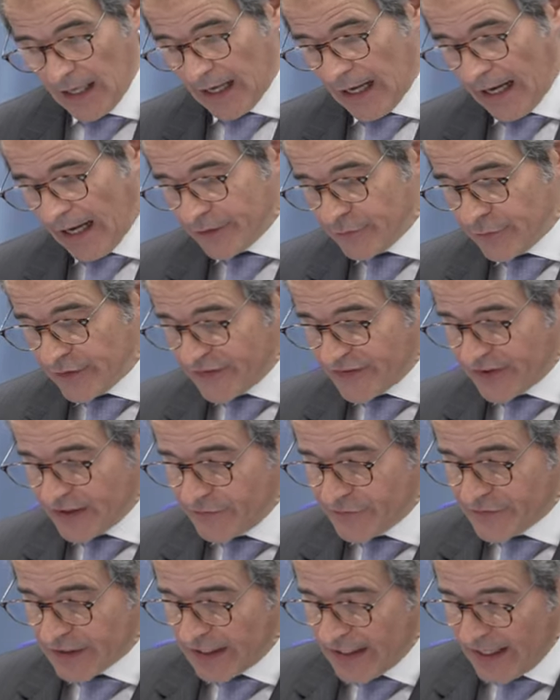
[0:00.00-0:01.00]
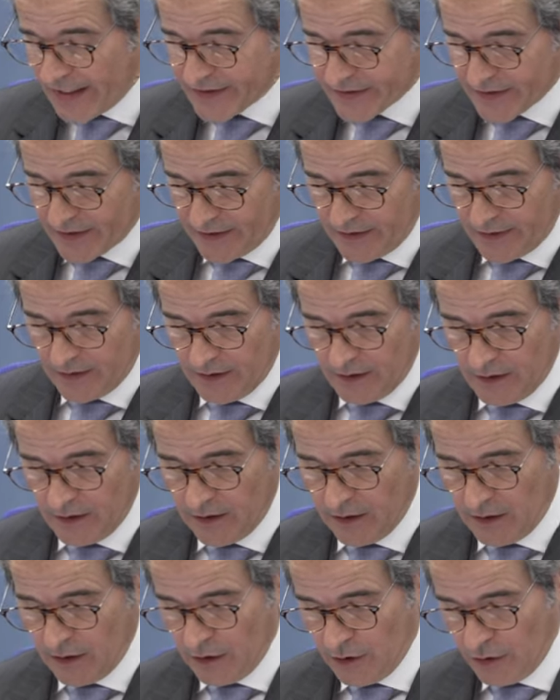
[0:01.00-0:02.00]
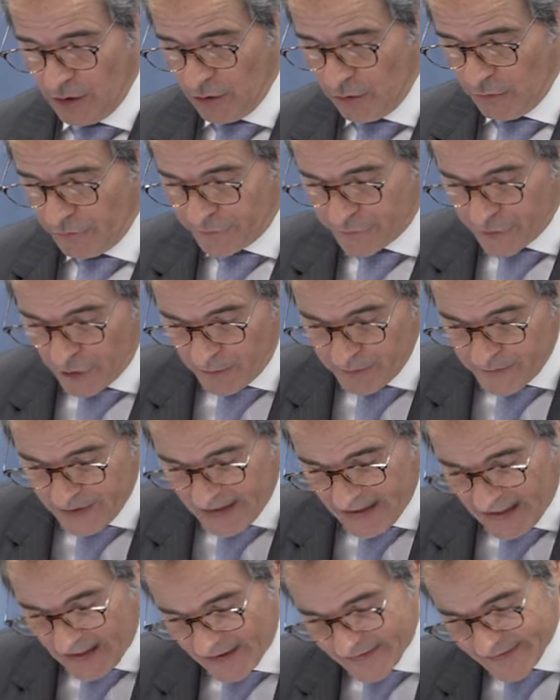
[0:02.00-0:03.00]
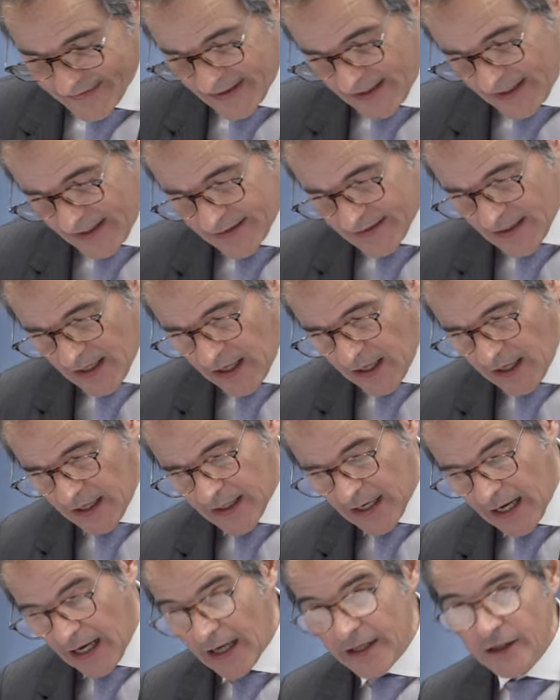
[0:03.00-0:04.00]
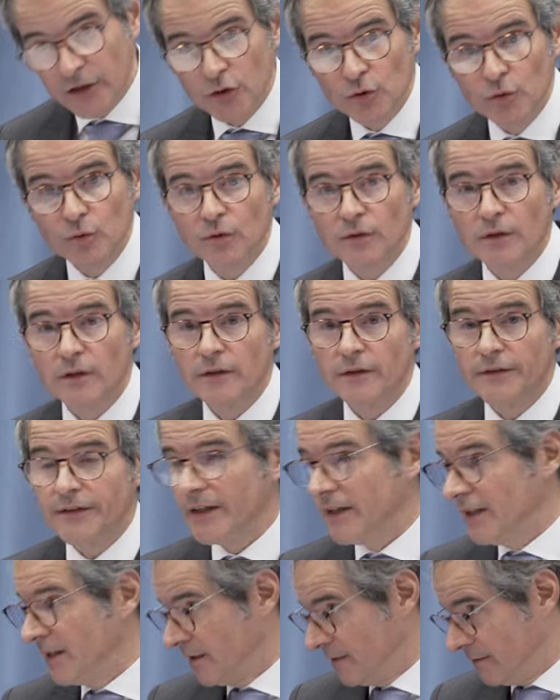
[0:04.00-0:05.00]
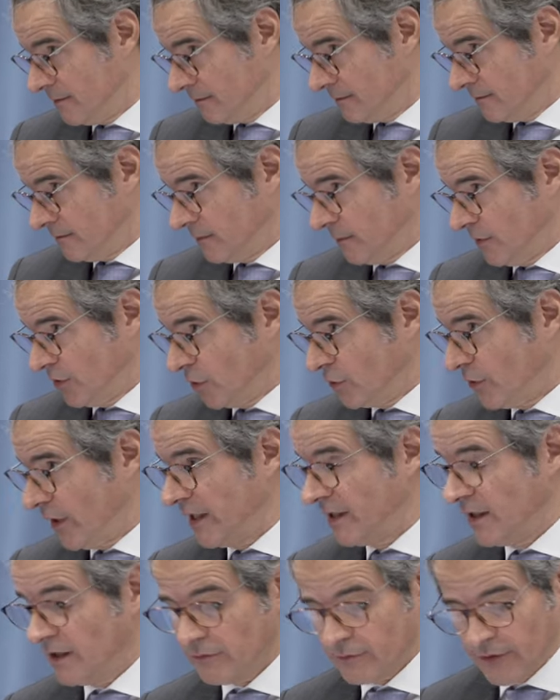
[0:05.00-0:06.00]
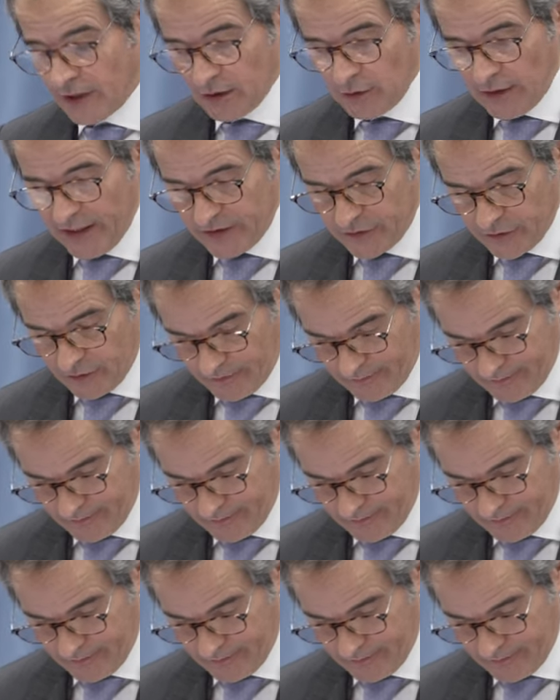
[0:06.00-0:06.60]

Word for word: I received a letter from the SNRIU, the Ukrainian regulator,